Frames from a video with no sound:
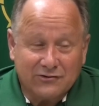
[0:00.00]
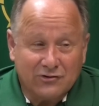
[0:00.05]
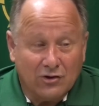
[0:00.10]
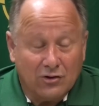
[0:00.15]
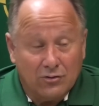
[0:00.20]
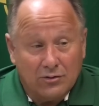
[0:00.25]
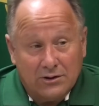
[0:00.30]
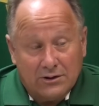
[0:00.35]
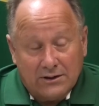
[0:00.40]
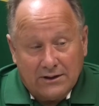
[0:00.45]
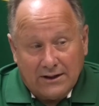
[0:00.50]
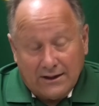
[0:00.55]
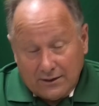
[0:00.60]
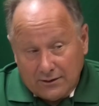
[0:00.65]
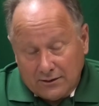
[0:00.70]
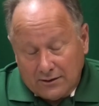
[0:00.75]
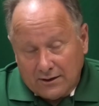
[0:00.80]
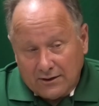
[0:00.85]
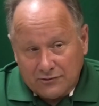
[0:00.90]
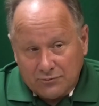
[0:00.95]
So
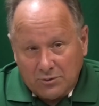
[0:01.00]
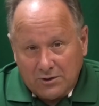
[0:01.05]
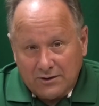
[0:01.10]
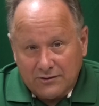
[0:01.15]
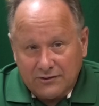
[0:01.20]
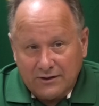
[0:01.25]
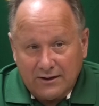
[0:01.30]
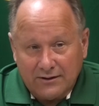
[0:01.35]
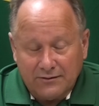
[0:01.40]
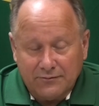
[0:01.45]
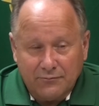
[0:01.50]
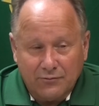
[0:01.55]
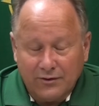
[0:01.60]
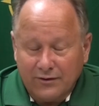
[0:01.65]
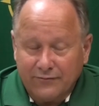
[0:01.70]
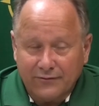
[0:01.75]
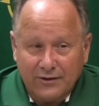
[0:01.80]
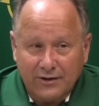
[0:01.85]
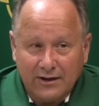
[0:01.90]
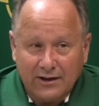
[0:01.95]
and as well as had
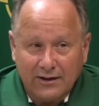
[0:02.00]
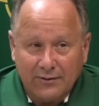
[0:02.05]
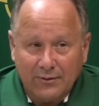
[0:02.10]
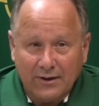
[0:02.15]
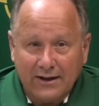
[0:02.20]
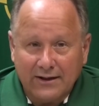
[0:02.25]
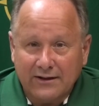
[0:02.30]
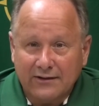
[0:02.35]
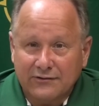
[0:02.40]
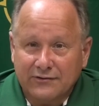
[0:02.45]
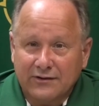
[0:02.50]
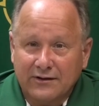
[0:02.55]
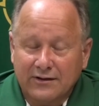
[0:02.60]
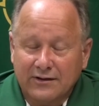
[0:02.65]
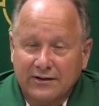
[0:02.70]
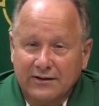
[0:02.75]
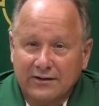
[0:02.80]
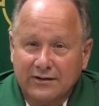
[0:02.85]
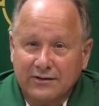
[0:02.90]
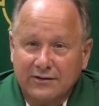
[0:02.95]
very, very high rankings in the,
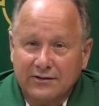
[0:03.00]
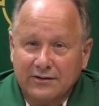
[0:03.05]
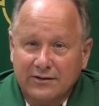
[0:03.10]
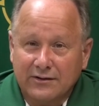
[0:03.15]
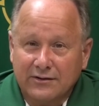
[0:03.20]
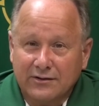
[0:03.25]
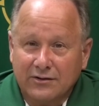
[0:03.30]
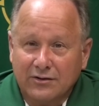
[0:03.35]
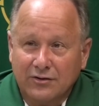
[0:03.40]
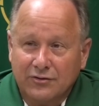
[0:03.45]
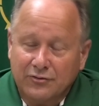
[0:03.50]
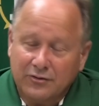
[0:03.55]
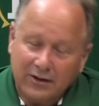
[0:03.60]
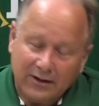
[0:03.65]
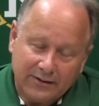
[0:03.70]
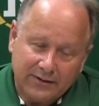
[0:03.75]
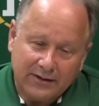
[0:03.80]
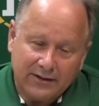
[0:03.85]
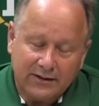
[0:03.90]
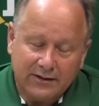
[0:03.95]
in the, in the country,
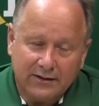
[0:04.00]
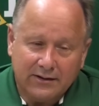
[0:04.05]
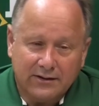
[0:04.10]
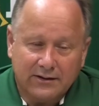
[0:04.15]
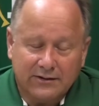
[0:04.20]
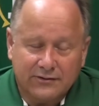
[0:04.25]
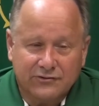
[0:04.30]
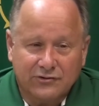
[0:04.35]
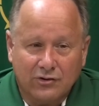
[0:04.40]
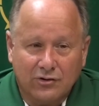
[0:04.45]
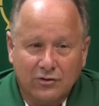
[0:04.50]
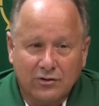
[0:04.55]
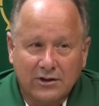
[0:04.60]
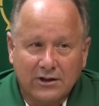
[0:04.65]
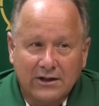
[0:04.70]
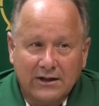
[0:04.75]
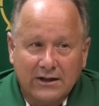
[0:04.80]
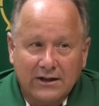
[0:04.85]
I think. Uh, so